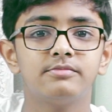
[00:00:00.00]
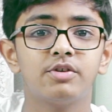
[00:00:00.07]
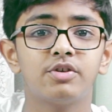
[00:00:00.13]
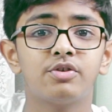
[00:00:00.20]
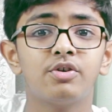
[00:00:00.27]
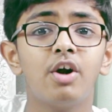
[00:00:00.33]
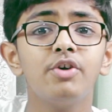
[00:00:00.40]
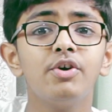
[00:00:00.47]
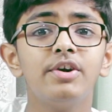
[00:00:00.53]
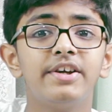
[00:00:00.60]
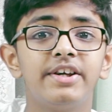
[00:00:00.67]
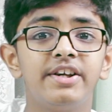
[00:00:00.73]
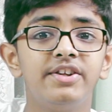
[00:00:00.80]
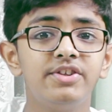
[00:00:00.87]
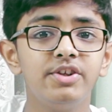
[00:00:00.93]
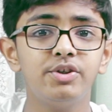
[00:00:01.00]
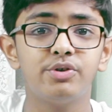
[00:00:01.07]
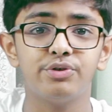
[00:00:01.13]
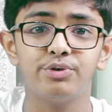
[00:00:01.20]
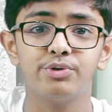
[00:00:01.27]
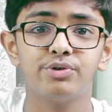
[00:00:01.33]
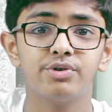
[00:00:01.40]
This is not only easy
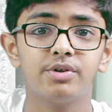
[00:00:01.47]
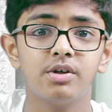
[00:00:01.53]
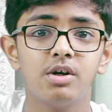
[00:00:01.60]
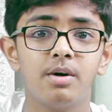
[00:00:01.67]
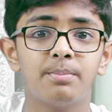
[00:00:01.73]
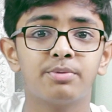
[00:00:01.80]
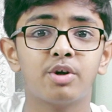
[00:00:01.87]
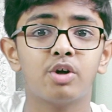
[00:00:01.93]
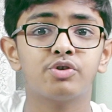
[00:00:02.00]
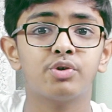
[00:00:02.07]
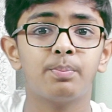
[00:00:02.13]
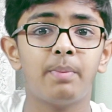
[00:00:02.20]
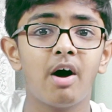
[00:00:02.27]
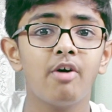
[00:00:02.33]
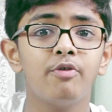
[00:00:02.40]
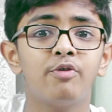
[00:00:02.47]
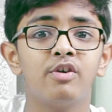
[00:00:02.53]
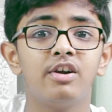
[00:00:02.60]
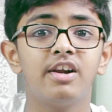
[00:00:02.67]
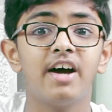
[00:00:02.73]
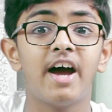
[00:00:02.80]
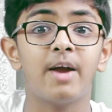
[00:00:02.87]
to use, but also
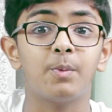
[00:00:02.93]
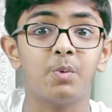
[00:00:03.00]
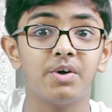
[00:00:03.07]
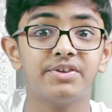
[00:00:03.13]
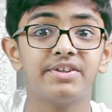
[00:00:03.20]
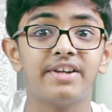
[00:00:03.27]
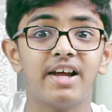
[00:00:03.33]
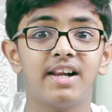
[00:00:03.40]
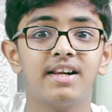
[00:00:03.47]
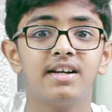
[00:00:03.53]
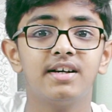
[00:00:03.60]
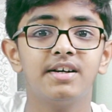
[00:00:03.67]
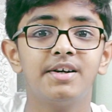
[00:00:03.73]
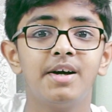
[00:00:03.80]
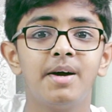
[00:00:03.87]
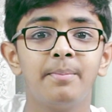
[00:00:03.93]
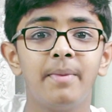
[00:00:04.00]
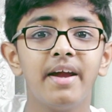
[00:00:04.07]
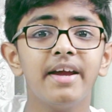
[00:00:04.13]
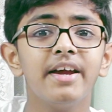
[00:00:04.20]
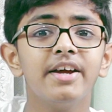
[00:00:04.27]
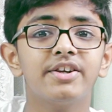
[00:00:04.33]
powerful and versatile,
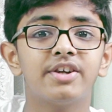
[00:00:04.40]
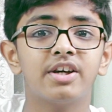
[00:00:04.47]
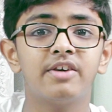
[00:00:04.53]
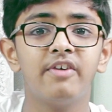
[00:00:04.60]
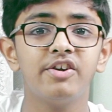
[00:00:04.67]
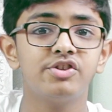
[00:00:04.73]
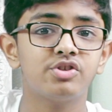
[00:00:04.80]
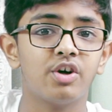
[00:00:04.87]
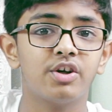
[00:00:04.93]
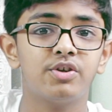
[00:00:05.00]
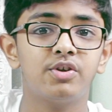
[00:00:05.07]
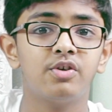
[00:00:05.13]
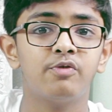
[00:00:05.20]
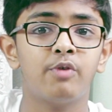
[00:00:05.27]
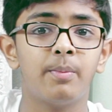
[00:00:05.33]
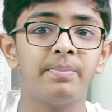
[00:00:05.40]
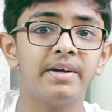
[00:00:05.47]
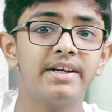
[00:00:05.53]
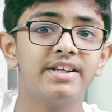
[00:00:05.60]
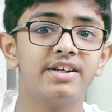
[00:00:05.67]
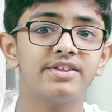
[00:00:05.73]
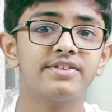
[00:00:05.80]
making it a great choice for
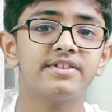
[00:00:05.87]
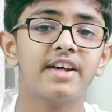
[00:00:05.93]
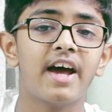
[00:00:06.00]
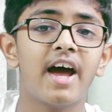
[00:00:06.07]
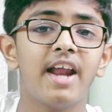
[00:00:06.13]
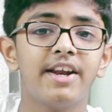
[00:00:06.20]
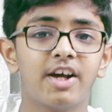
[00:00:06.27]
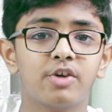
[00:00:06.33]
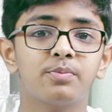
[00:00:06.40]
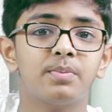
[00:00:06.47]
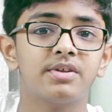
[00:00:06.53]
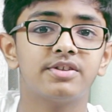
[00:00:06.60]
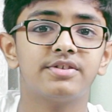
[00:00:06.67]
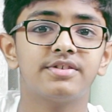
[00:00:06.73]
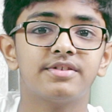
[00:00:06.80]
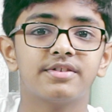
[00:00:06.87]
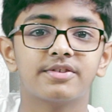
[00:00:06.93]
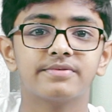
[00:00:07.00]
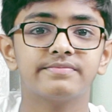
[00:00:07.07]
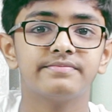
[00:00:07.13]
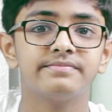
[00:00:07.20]
beginners and experts.